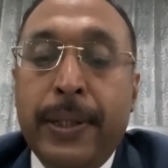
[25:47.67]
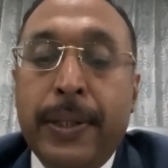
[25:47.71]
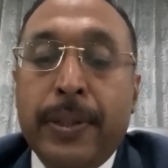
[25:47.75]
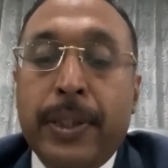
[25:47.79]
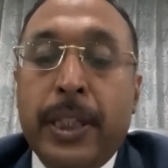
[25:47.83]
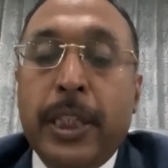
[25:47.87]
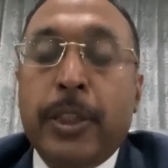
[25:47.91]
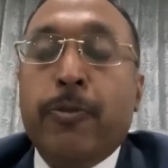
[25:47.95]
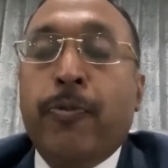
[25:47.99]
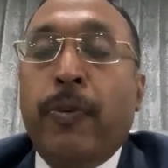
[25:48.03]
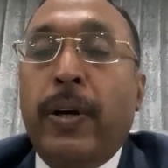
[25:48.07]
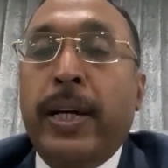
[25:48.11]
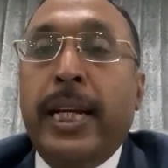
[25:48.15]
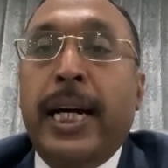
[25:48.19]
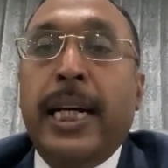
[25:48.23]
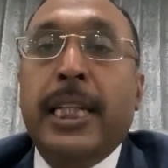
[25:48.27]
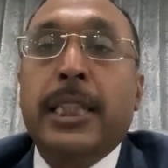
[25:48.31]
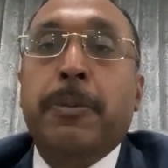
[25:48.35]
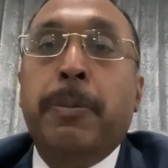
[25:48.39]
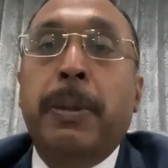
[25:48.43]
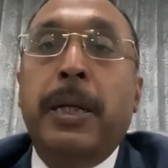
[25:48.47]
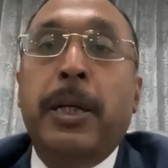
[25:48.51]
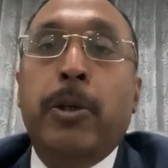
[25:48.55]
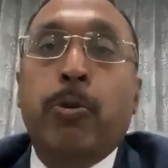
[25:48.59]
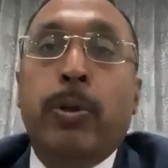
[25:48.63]
this
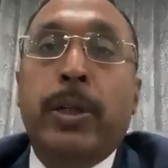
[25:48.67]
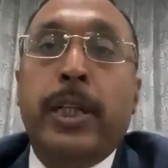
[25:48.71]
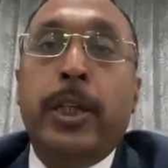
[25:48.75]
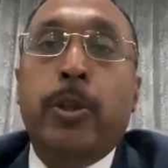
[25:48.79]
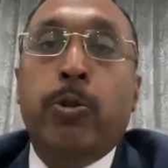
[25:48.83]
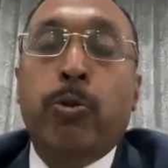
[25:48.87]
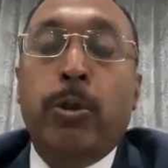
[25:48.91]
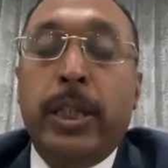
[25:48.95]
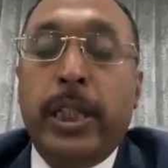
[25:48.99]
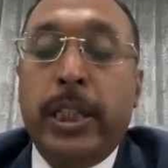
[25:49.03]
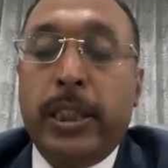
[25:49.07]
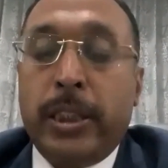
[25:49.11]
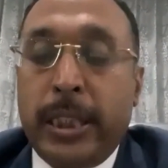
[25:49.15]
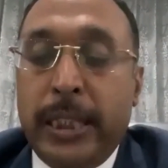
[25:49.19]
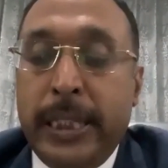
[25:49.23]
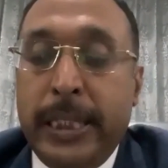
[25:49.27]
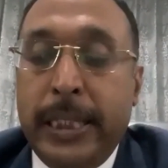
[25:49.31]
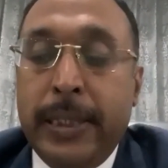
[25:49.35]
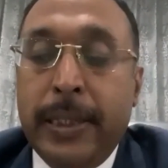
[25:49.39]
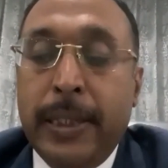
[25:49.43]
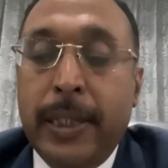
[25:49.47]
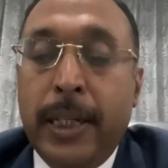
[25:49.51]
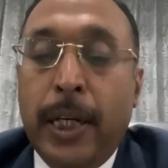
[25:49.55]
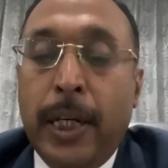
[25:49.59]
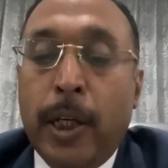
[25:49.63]
finance bill
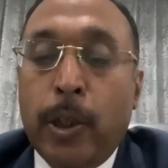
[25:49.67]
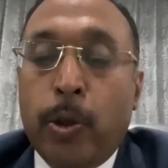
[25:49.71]
2023